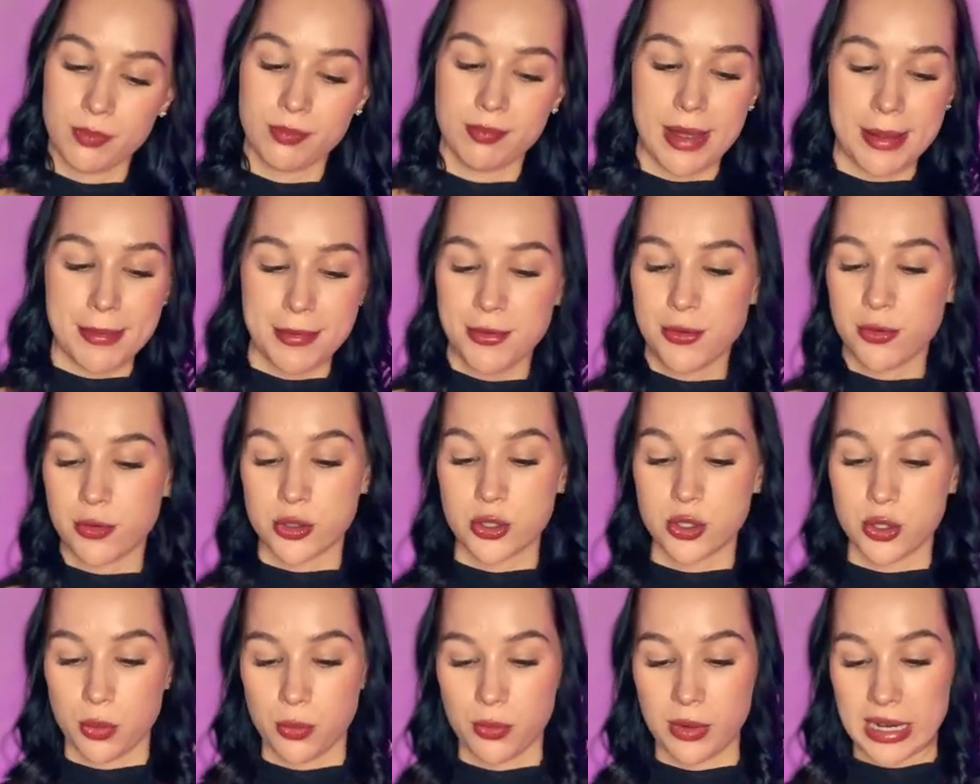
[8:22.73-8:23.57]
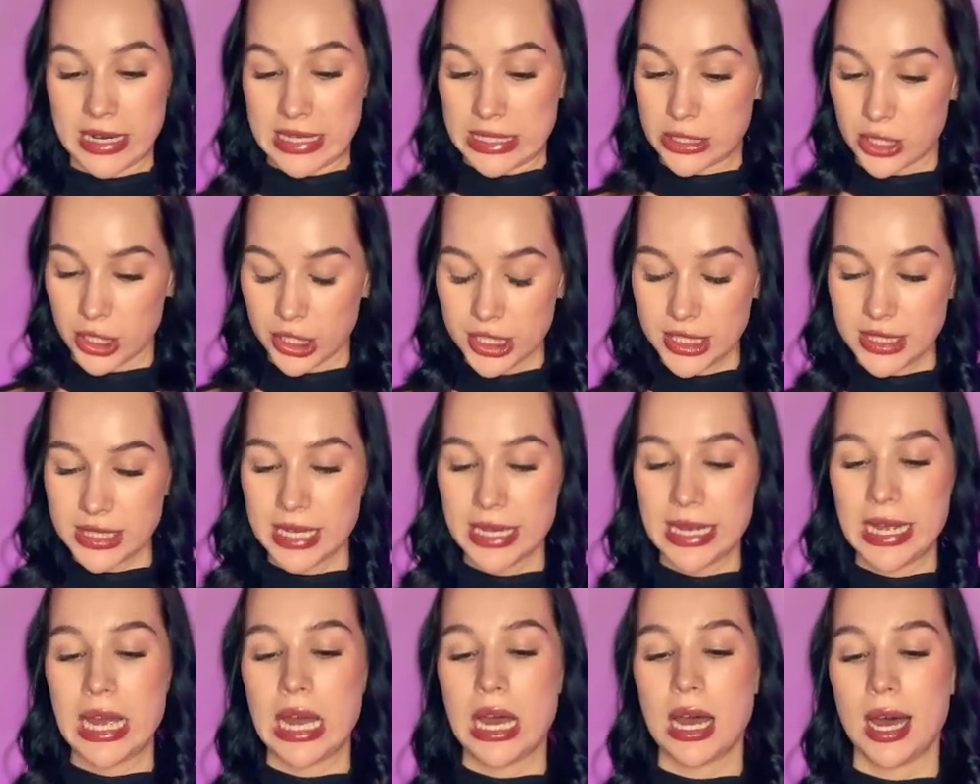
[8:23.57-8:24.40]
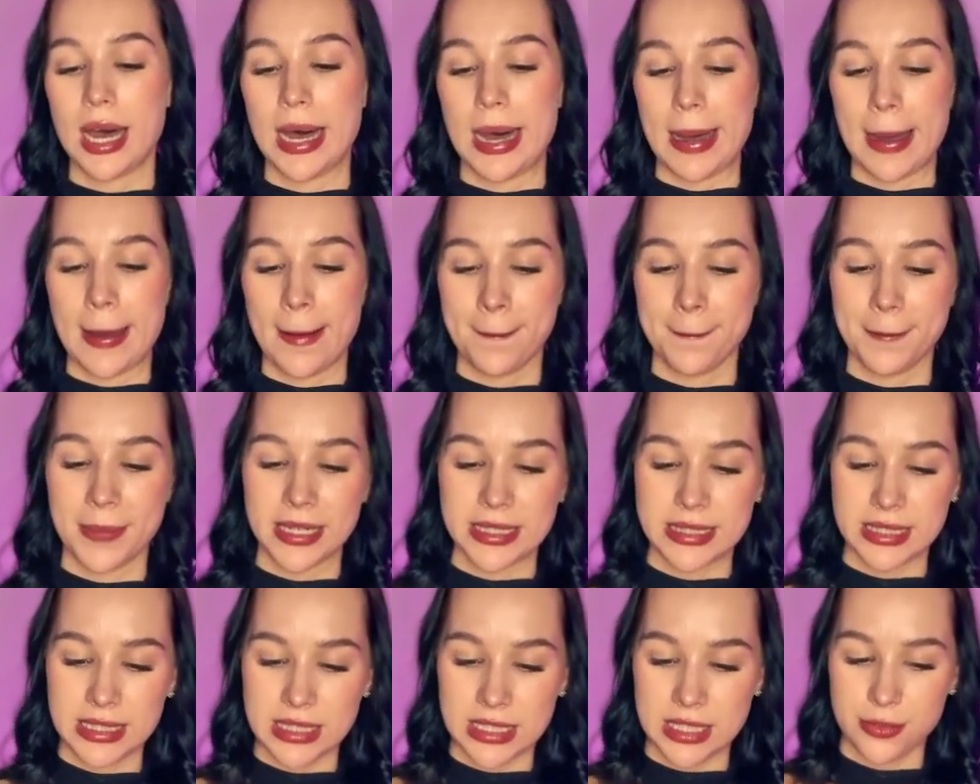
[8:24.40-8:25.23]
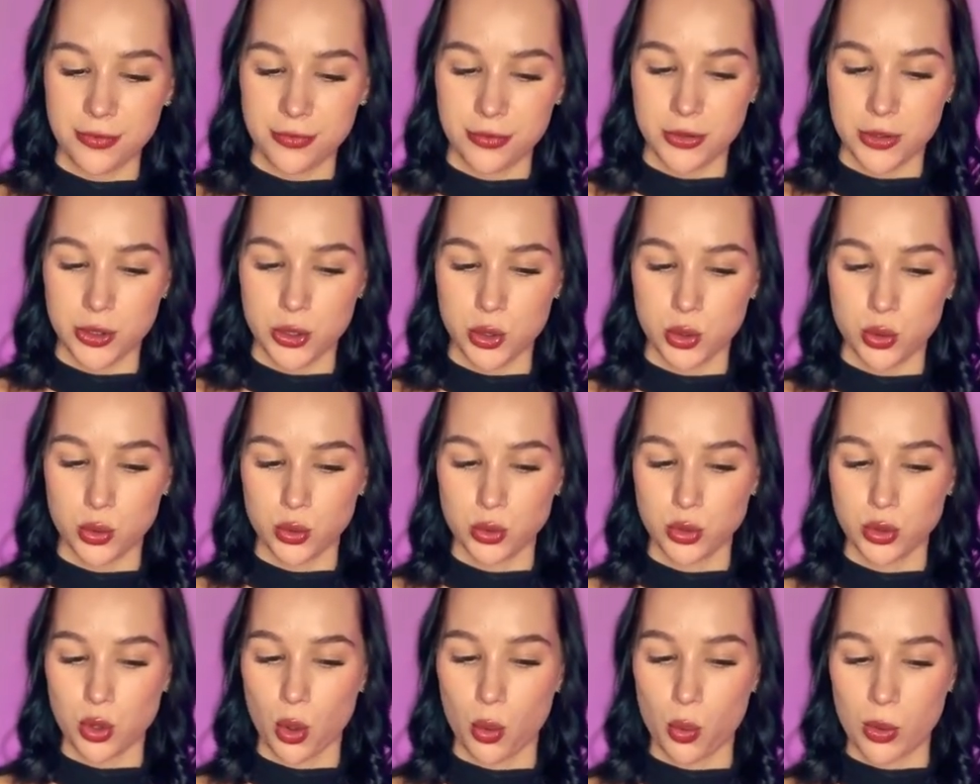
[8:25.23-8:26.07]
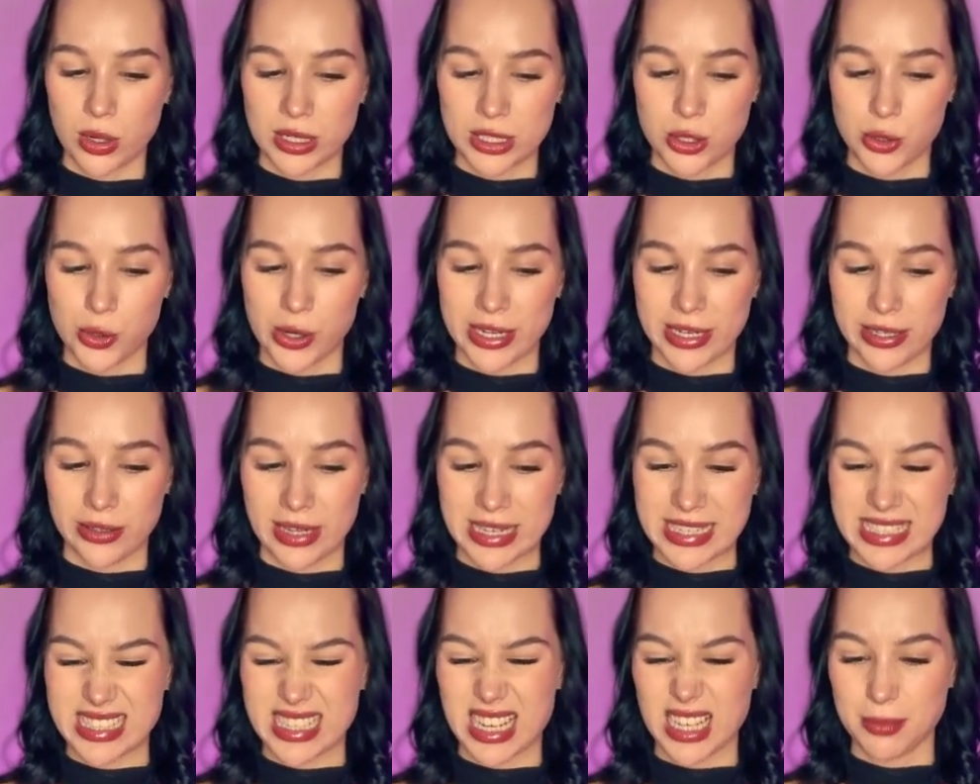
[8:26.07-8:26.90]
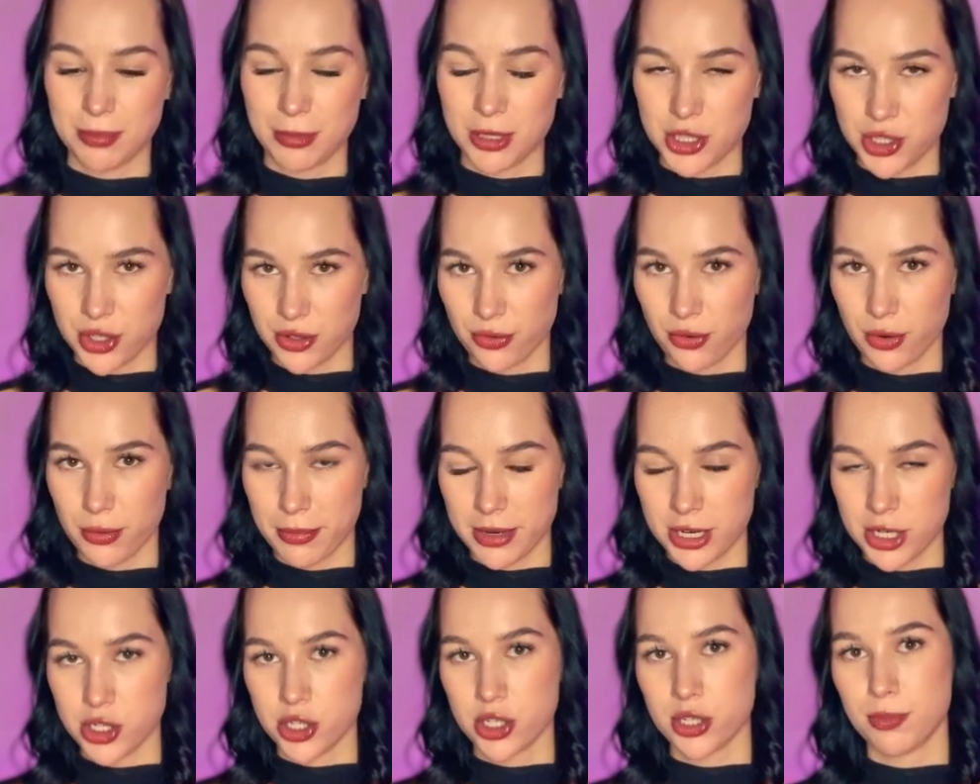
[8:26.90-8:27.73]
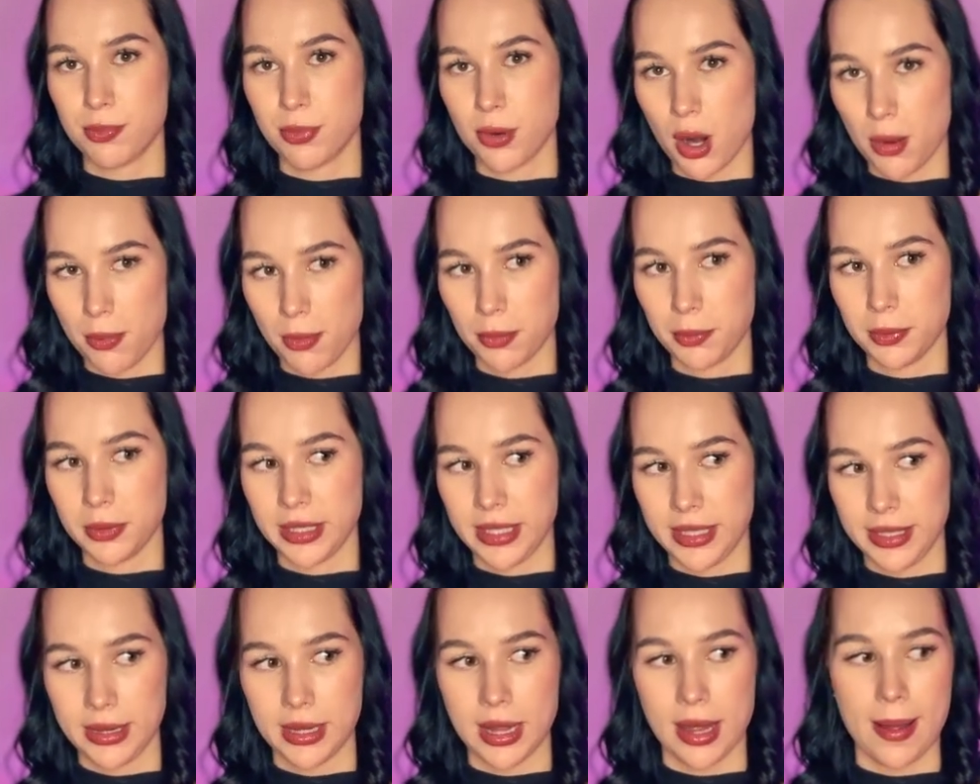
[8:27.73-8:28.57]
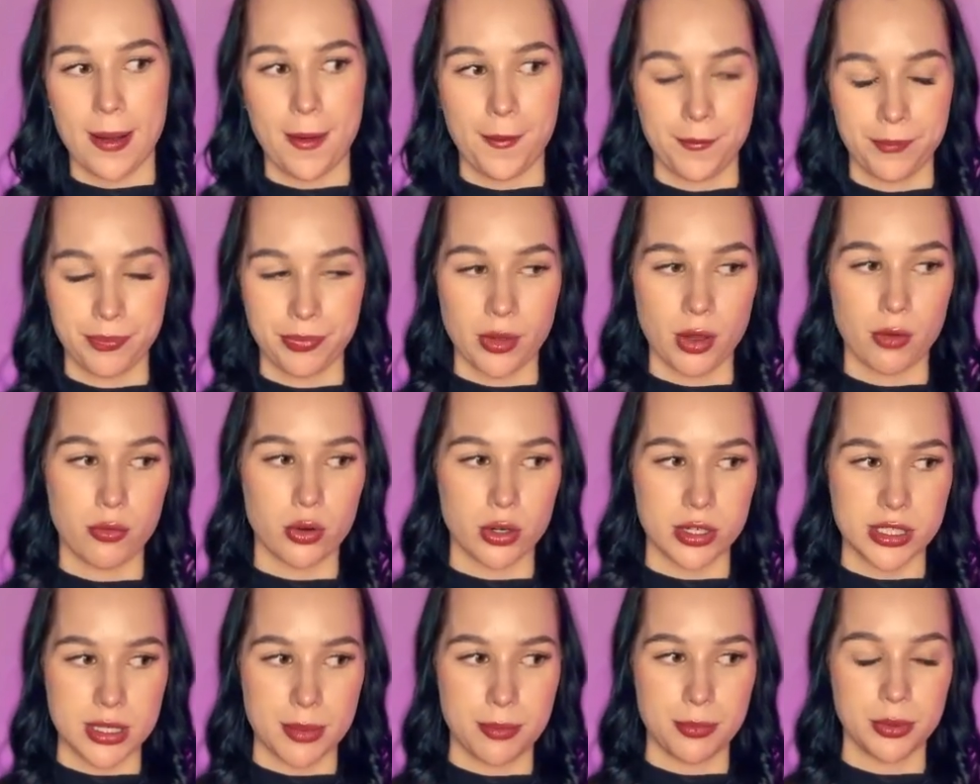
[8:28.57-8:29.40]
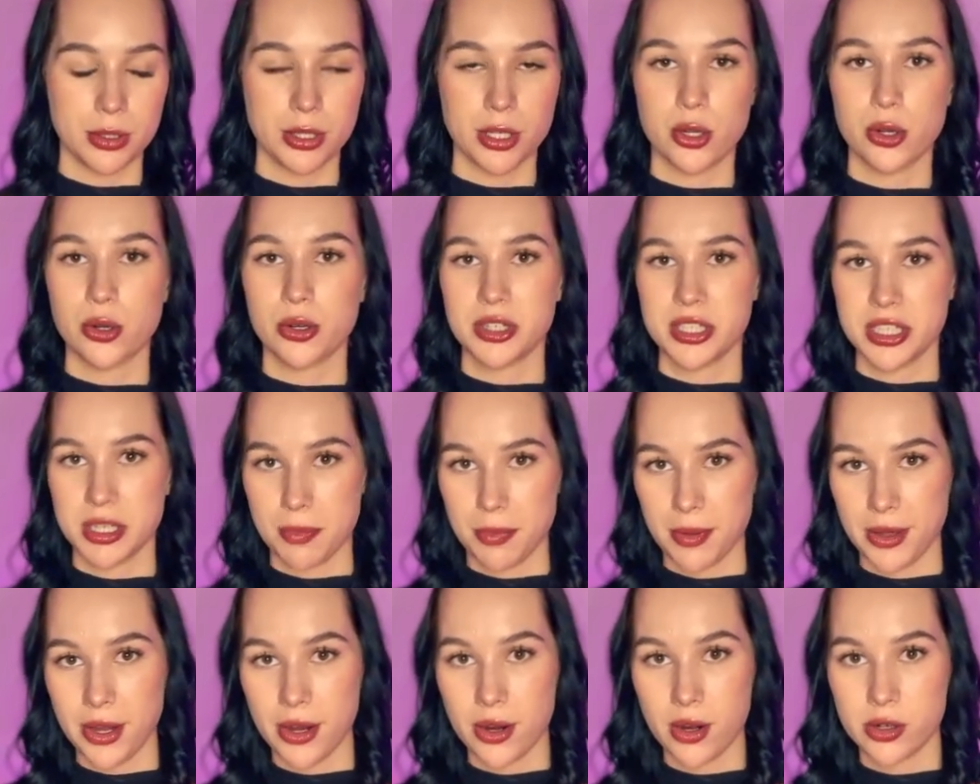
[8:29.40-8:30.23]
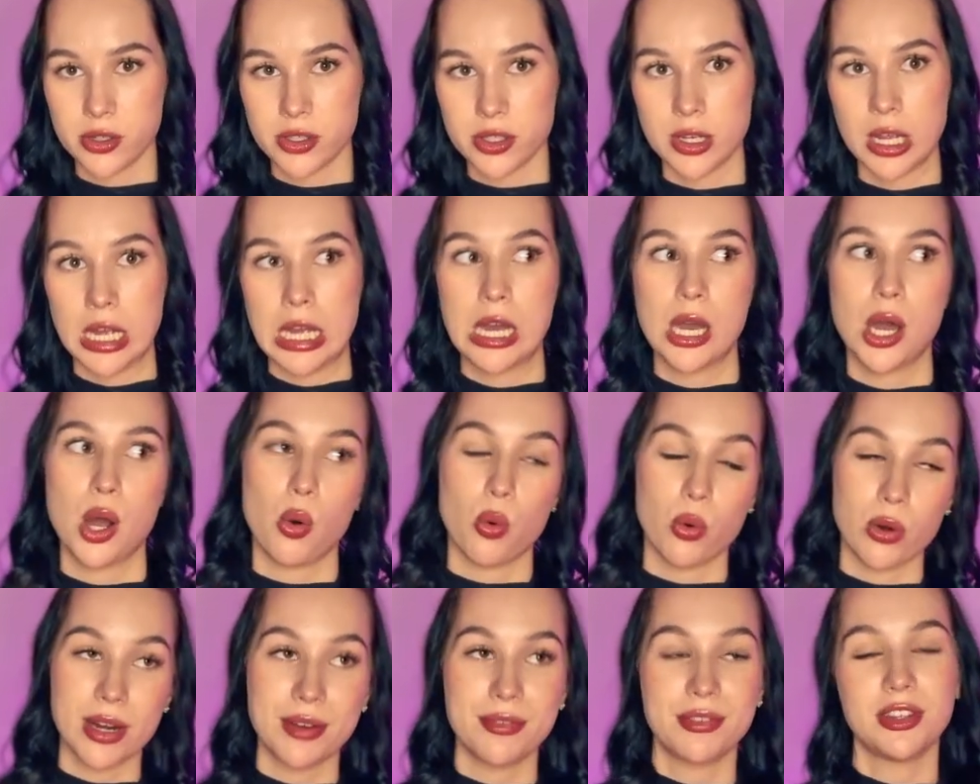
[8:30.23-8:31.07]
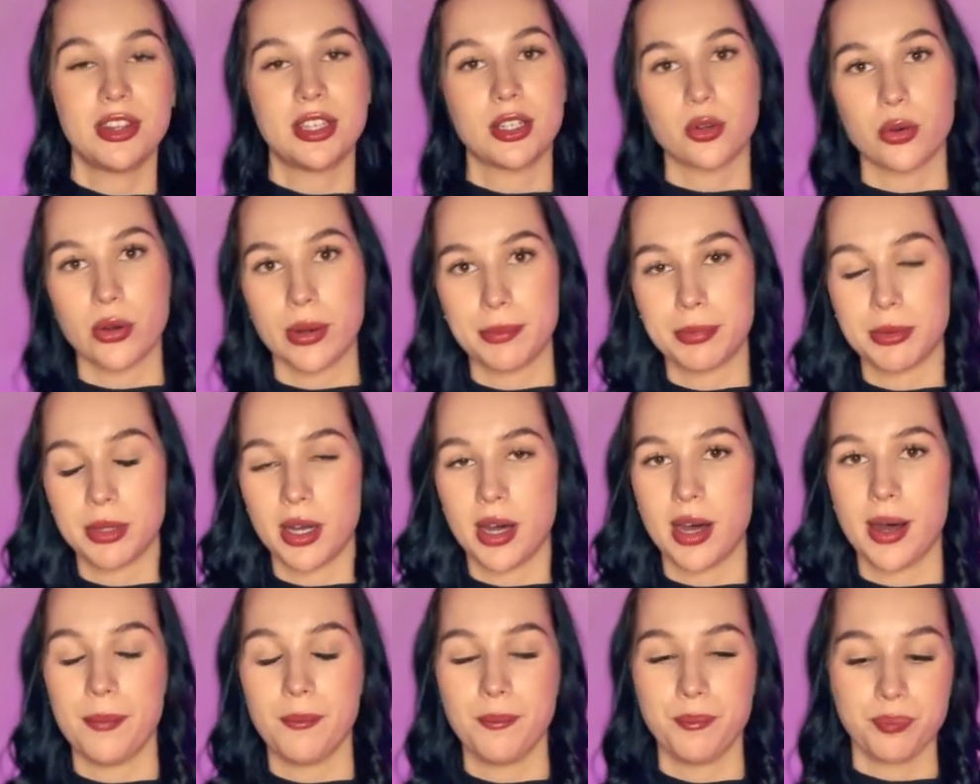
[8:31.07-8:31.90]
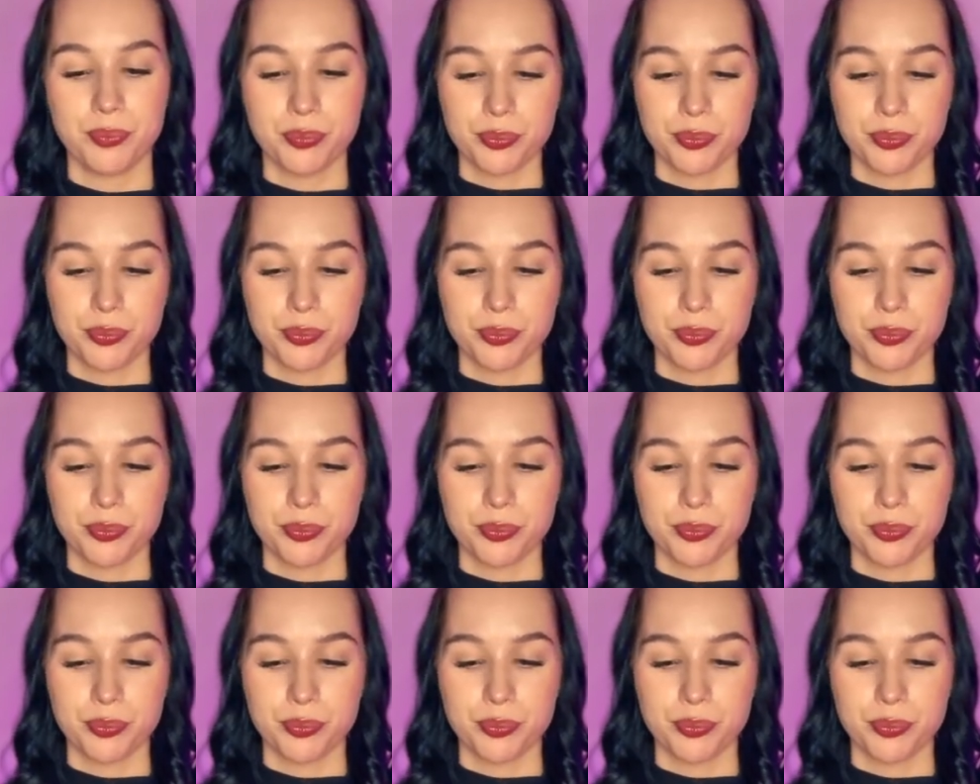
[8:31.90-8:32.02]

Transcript: maybe for someone it's good, but if you don't want to analyze that much information, probably for example, the currency pairs or even the crypto